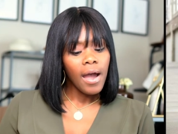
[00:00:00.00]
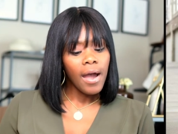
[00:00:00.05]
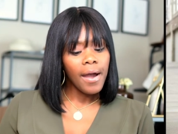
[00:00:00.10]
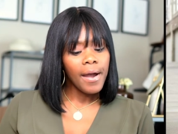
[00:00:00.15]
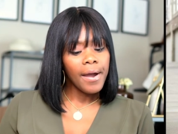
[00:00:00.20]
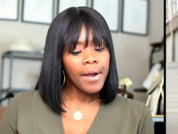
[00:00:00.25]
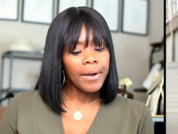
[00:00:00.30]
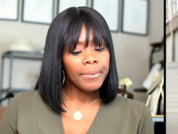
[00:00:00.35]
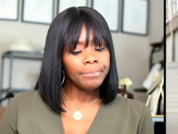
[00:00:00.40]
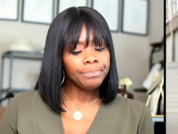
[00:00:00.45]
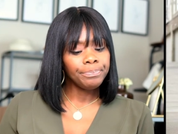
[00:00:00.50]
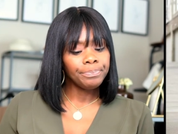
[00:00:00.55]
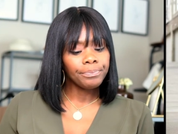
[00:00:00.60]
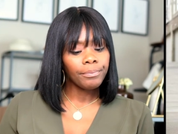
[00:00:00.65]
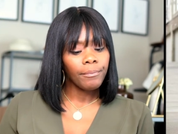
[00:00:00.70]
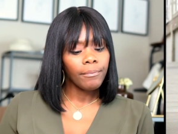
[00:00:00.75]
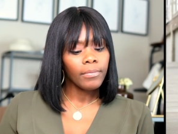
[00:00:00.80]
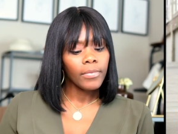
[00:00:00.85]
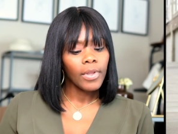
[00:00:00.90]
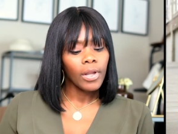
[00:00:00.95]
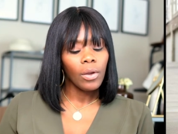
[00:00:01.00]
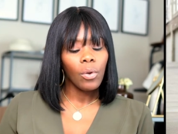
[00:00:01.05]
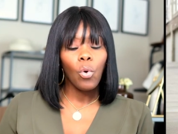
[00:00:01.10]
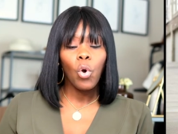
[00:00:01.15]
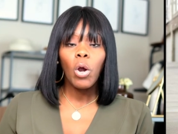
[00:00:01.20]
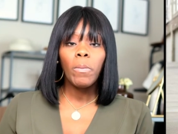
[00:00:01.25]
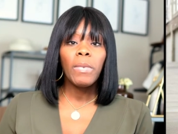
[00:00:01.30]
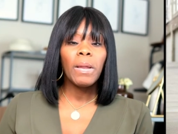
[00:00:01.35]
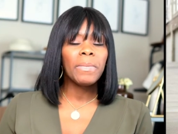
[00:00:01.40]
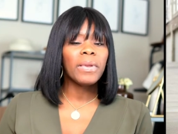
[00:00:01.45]
Um,
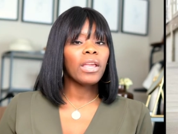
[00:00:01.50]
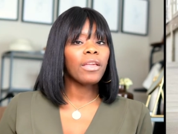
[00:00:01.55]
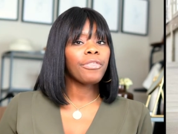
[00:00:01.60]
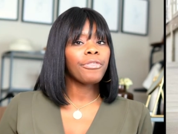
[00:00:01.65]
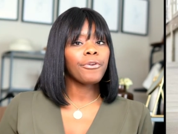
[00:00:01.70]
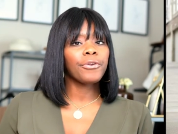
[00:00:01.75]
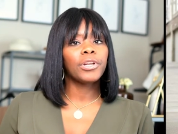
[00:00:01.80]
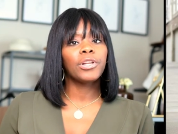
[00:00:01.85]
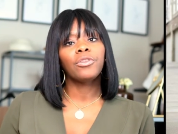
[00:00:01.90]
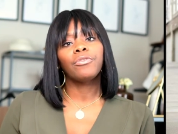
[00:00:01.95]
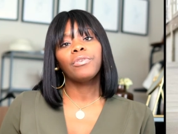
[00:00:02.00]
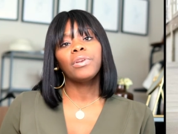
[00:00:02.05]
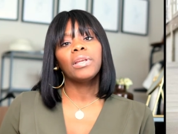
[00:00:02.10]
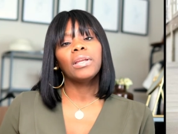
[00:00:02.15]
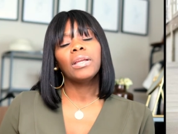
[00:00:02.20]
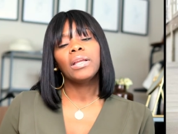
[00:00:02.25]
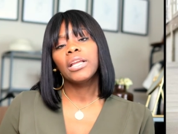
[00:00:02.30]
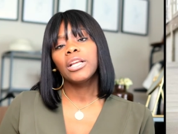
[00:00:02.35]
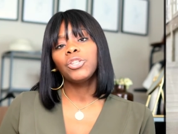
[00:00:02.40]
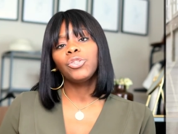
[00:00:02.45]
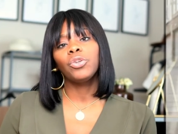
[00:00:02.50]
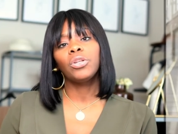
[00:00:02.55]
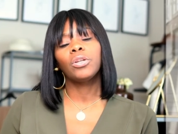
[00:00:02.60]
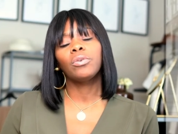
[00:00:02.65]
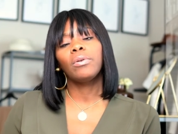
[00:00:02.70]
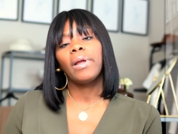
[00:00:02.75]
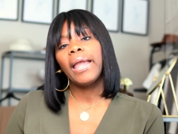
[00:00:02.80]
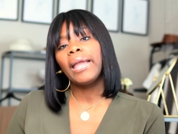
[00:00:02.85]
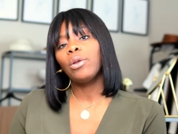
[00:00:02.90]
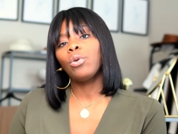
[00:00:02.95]
or maybe a 33, get a
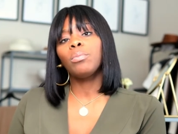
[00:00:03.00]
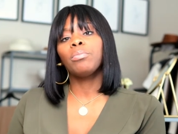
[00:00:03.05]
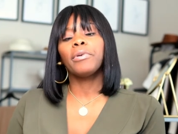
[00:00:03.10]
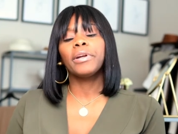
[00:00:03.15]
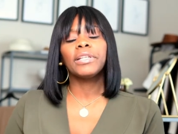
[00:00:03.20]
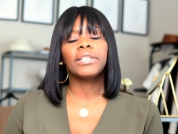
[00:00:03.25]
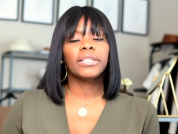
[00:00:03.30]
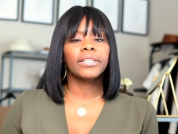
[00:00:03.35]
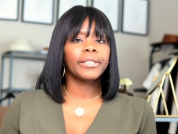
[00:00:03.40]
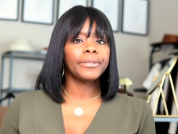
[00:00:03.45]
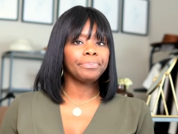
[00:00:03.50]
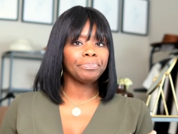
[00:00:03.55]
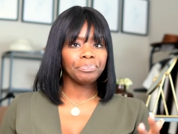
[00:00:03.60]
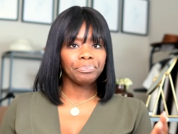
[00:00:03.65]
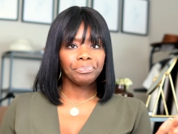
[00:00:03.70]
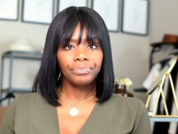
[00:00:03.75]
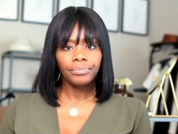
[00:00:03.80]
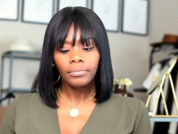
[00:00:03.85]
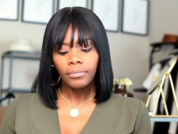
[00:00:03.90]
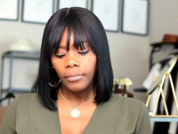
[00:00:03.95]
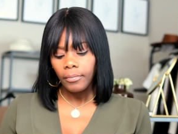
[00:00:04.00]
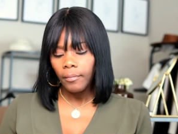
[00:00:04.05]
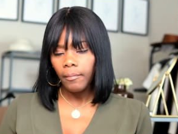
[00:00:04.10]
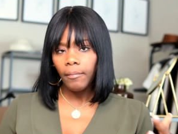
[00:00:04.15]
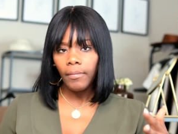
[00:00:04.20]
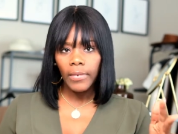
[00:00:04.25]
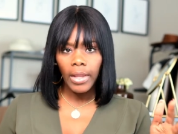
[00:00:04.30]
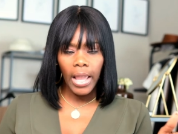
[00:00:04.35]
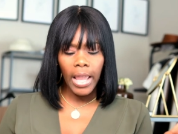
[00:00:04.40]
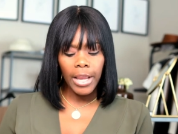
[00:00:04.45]
little ankle bracelet
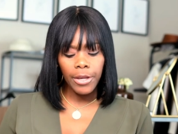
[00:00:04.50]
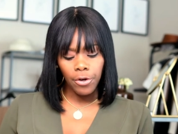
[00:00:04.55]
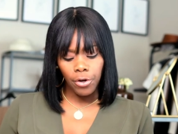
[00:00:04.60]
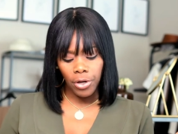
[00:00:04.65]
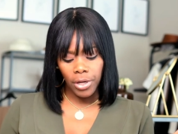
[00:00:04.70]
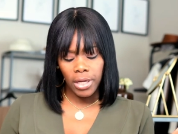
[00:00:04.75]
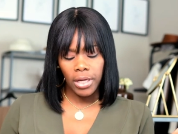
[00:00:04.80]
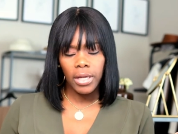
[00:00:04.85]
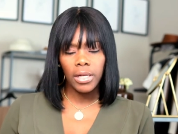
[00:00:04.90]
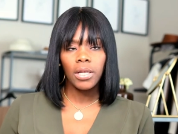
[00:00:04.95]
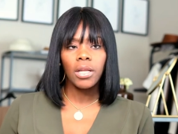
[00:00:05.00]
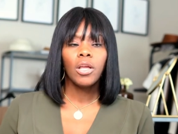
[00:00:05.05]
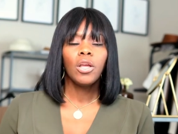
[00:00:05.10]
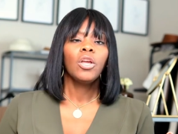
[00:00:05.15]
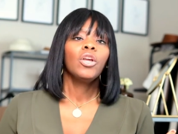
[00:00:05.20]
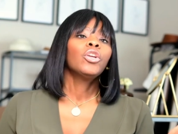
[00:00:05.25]
and you're good.